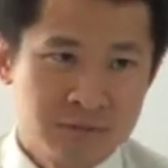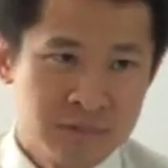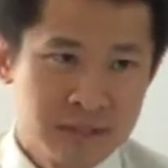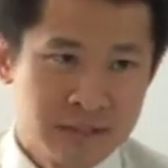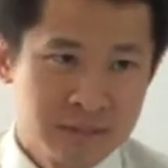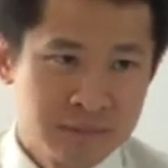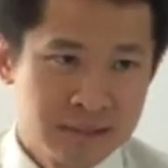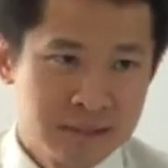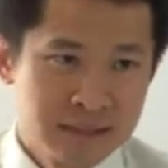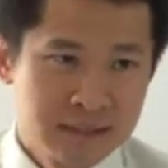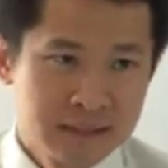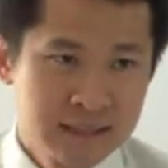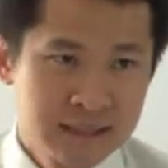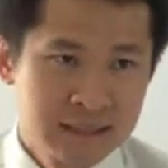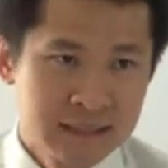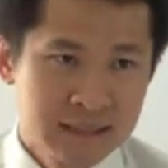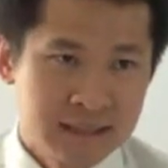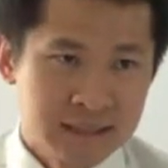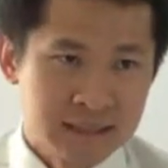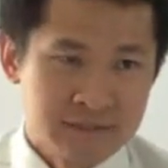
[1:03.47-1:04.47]
development
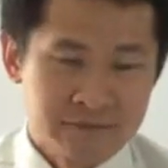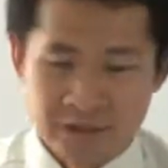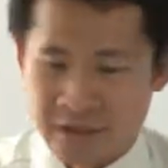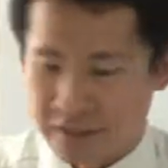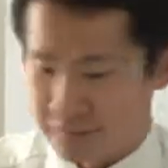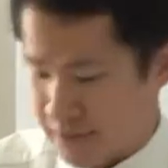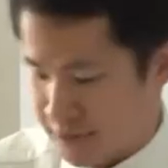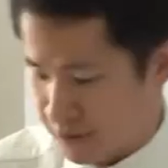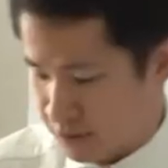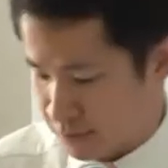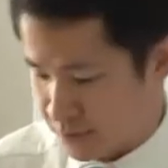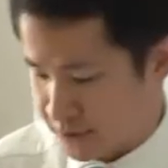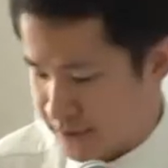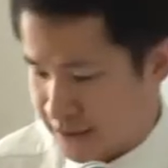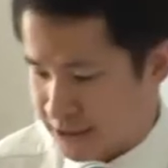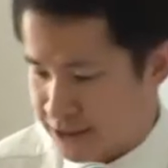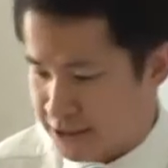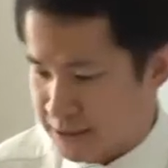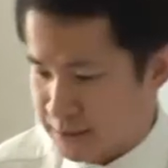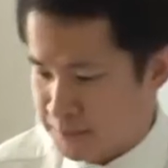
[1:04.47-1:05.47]
and environmental
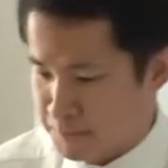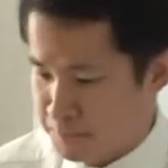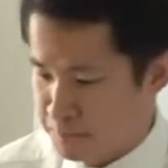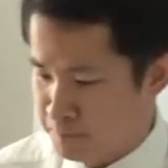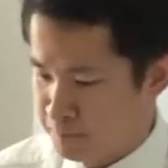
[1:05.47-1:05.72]
protection.